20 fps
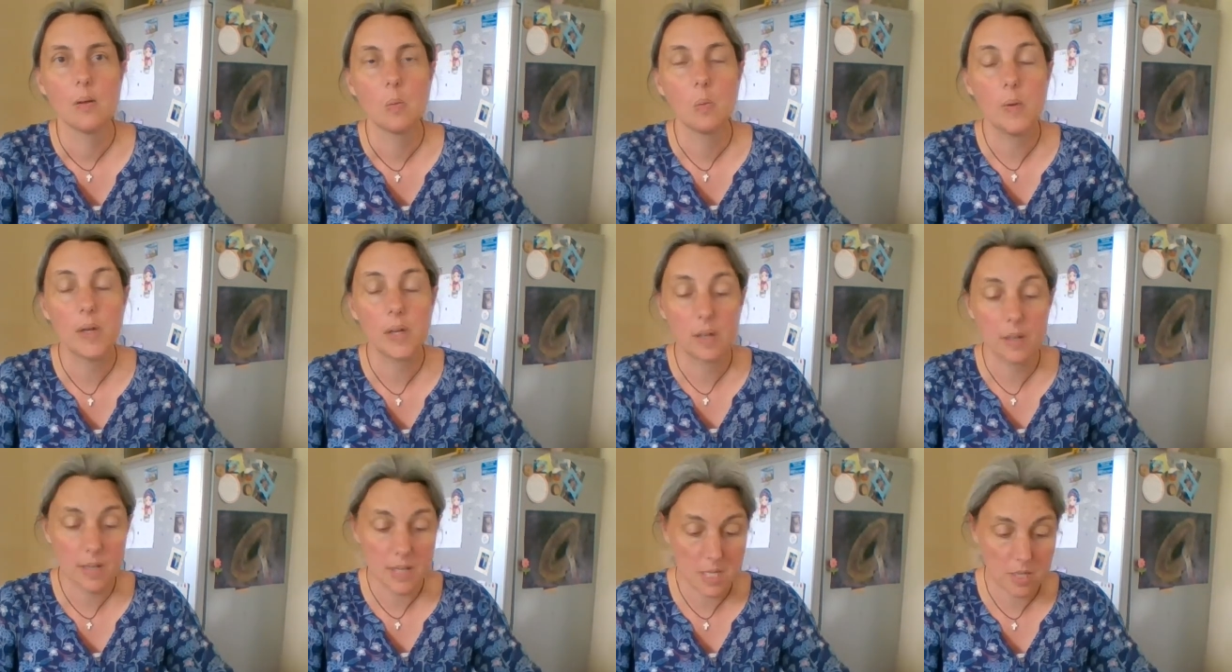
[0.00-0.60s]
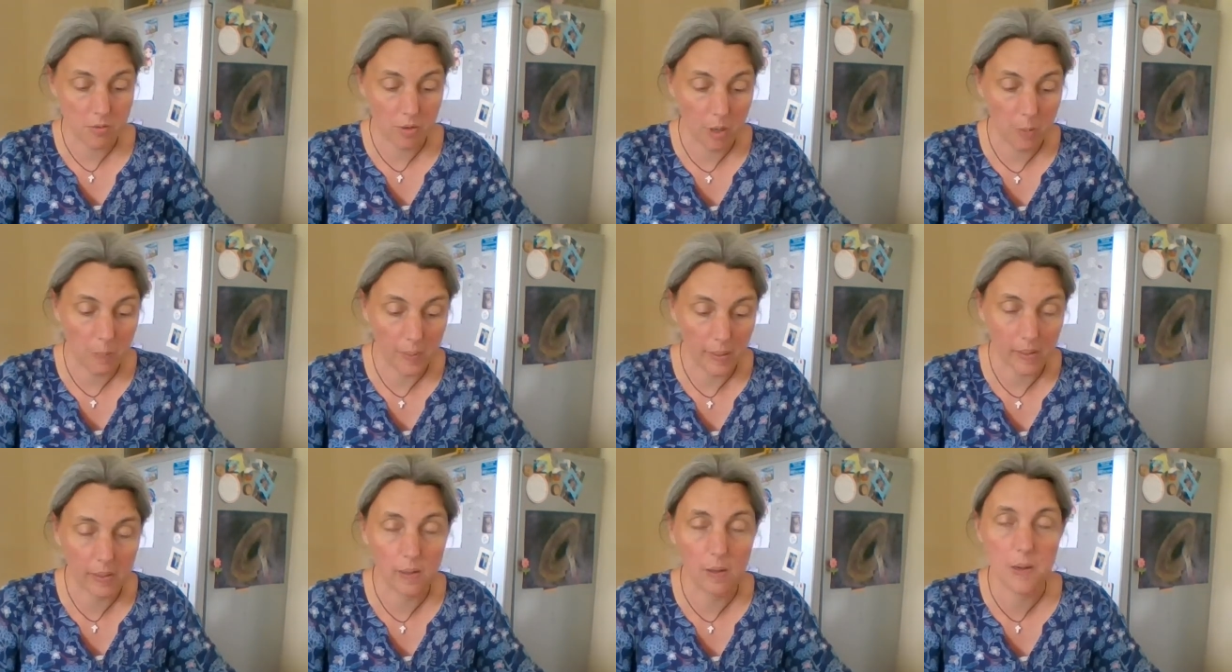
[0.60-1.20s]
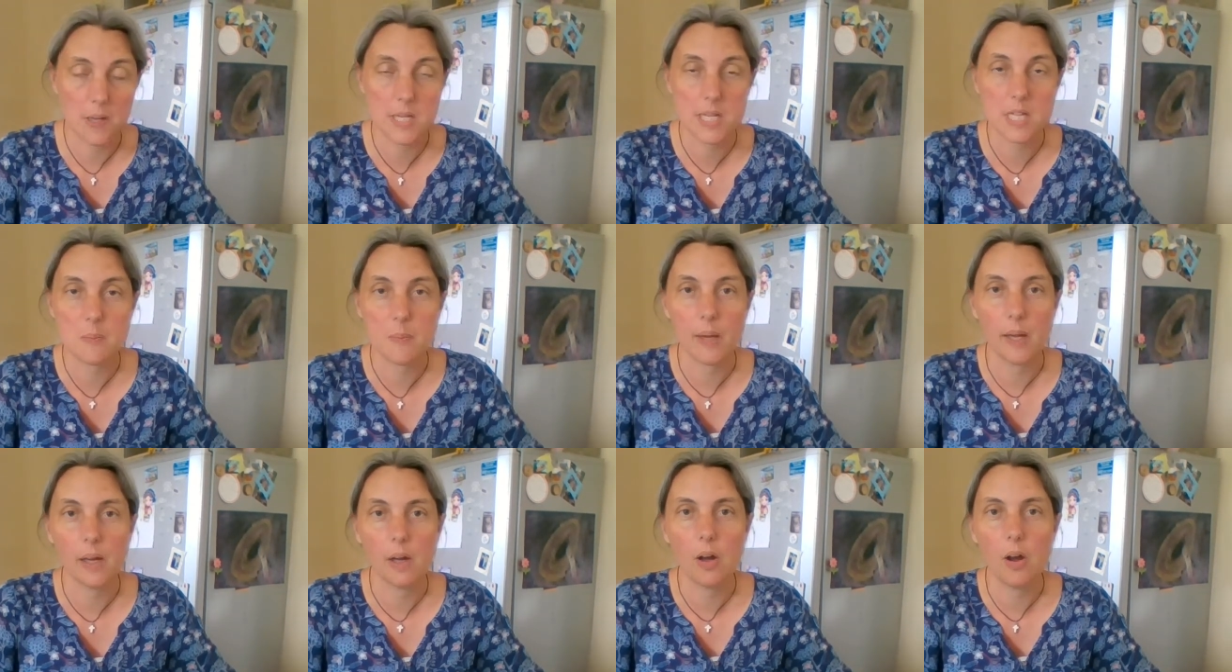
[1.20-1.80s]
We could describe that glass as
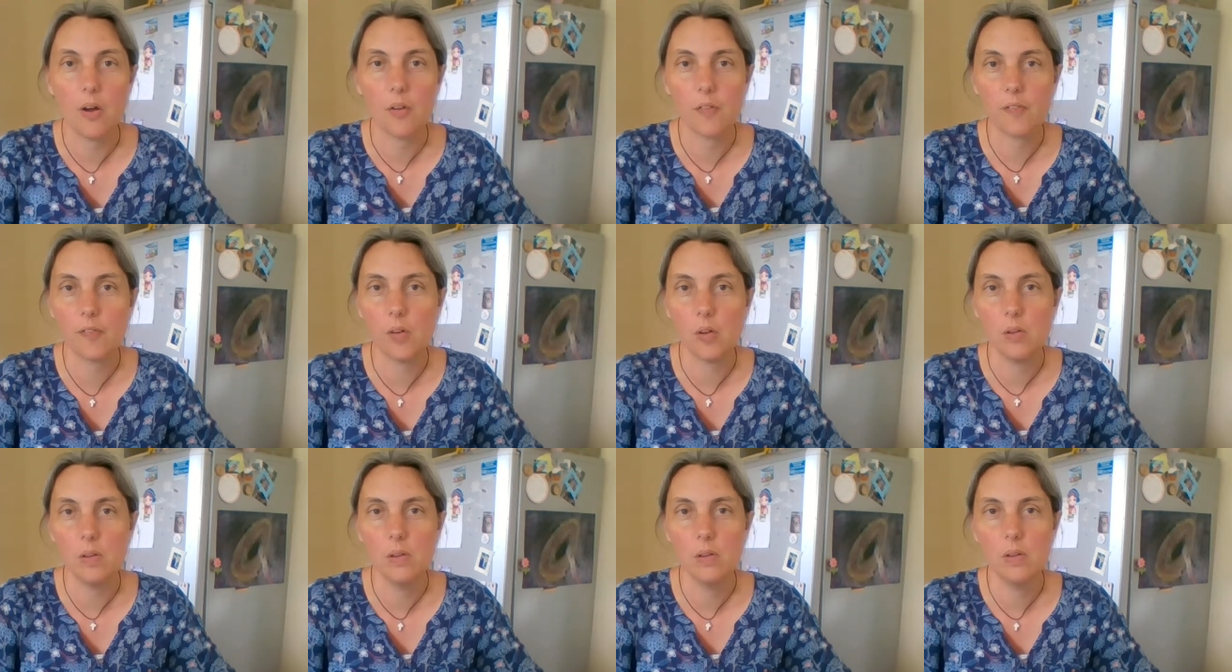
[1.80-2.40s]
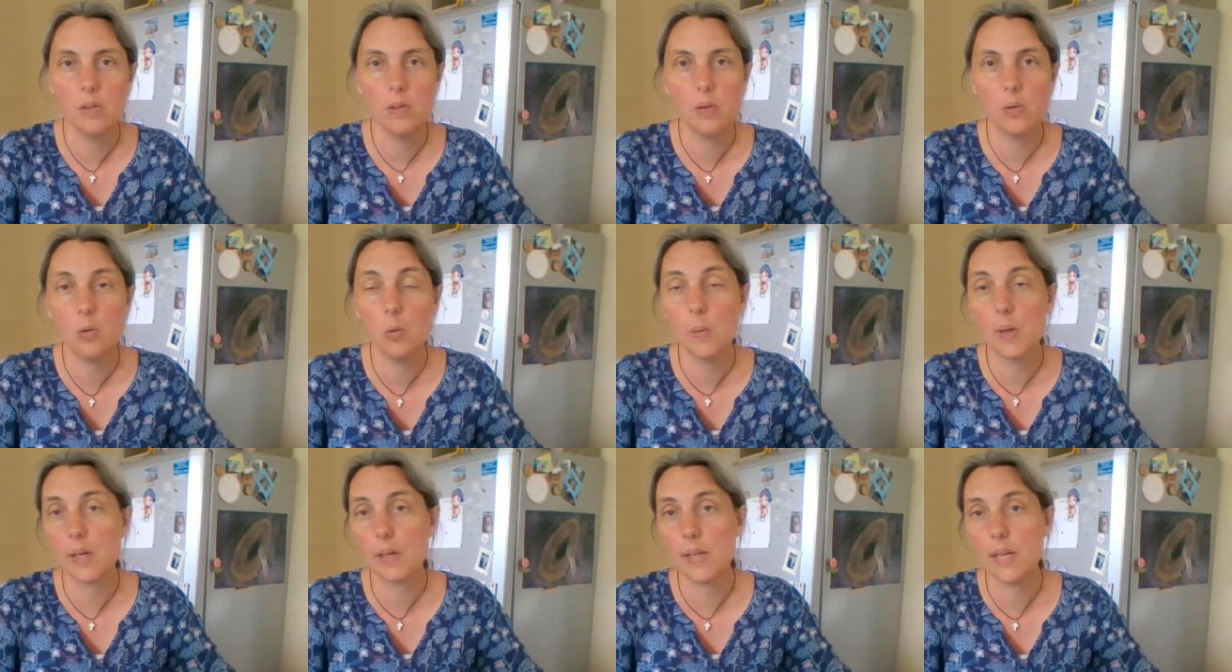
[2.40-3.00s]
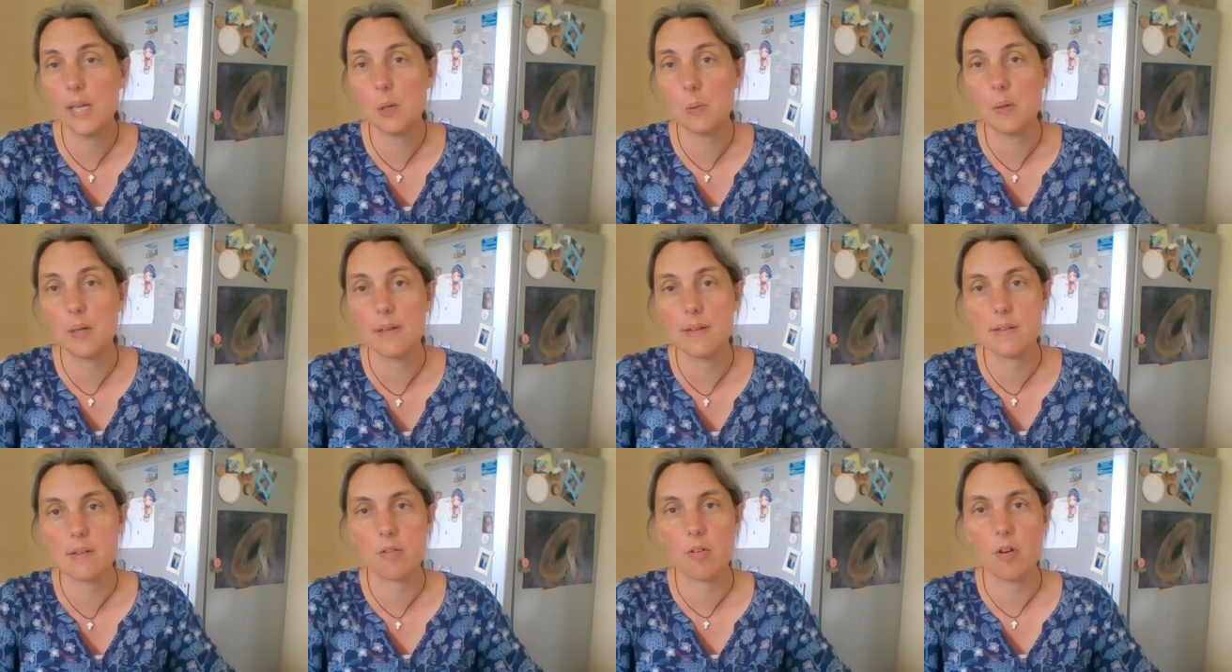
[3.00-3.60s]
being half full, or we could equally
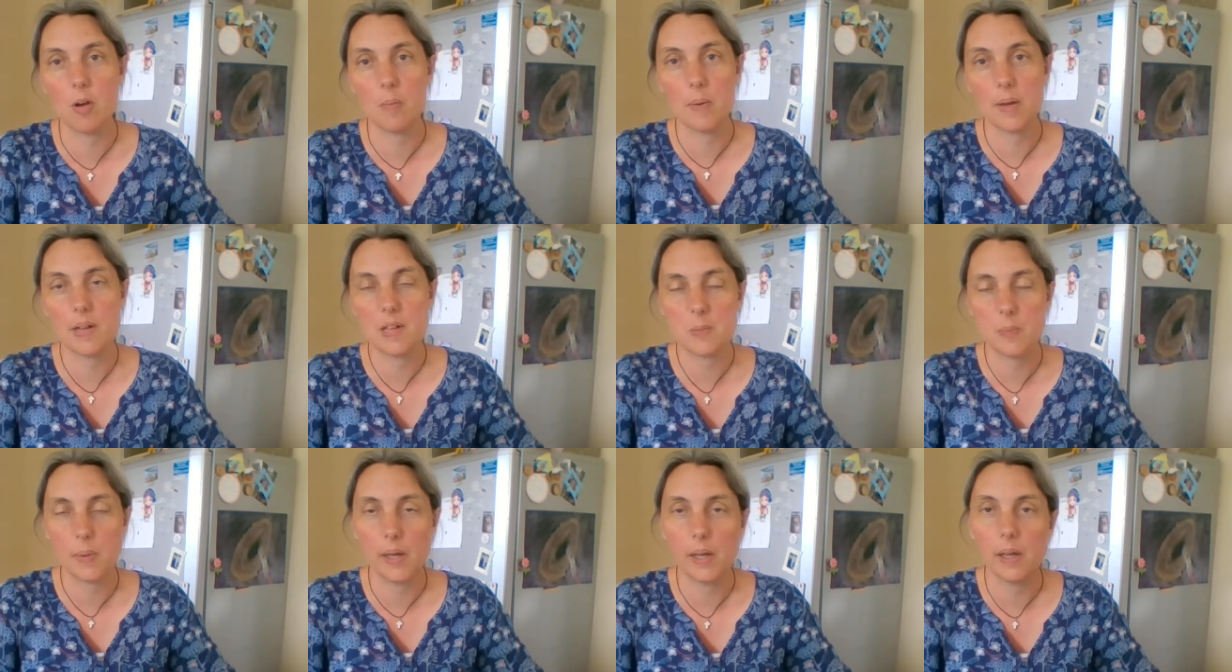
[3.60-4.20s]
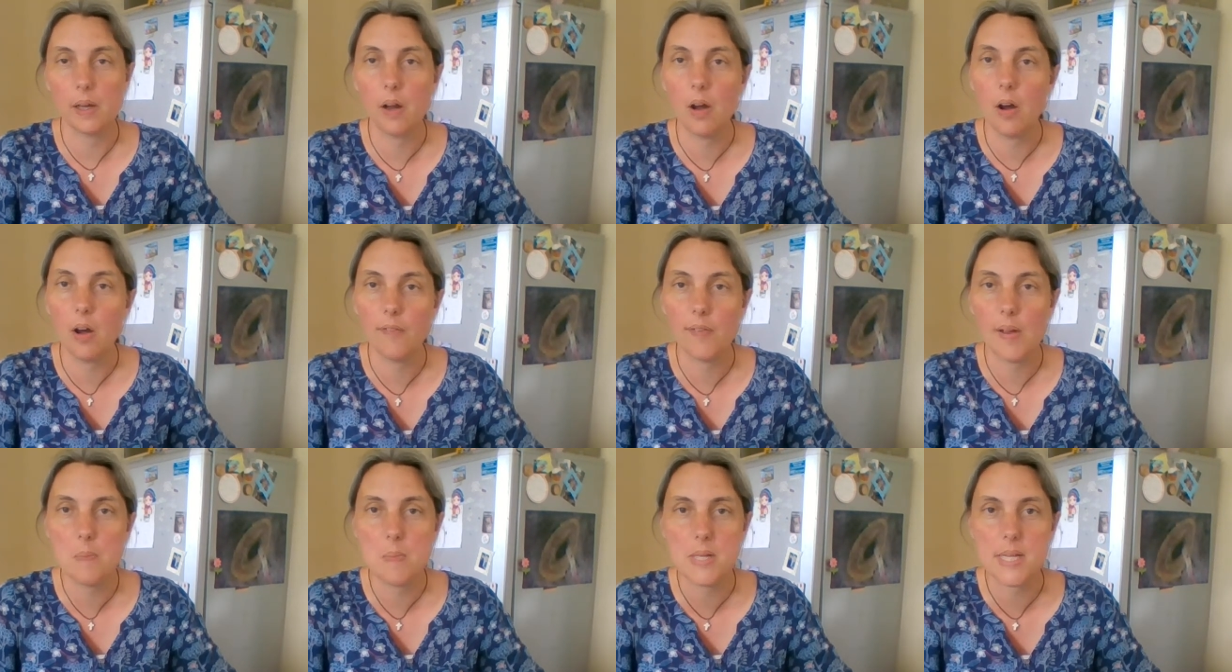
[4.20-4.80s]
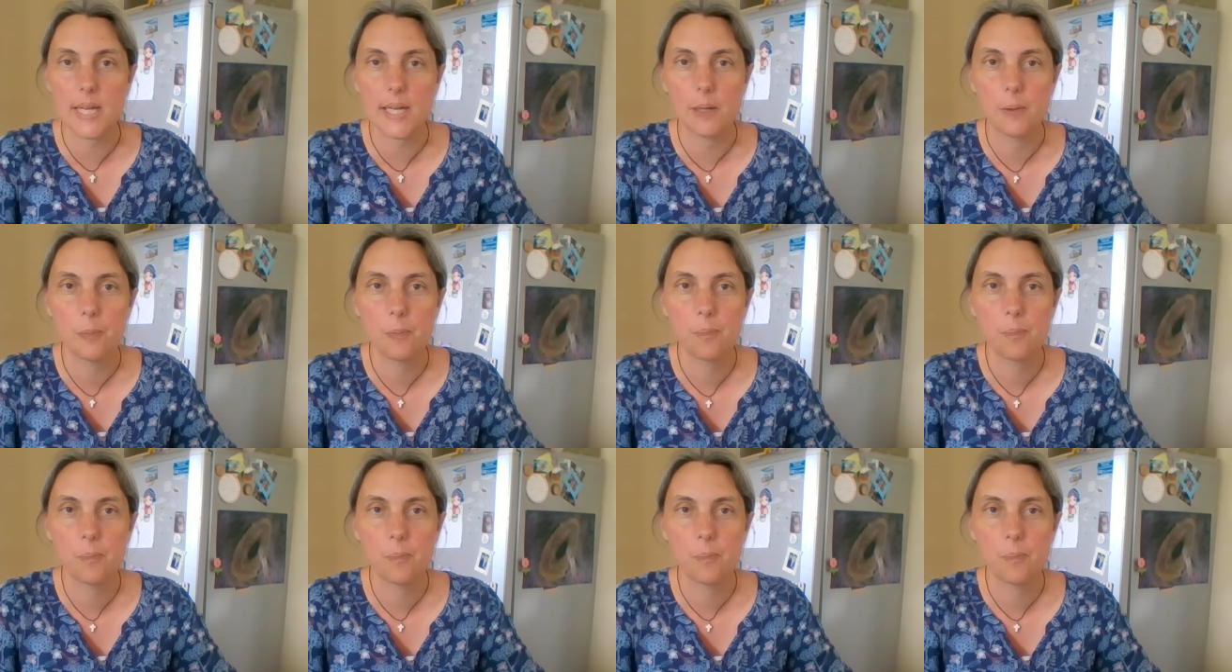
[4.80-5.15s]
describe it as being half empty.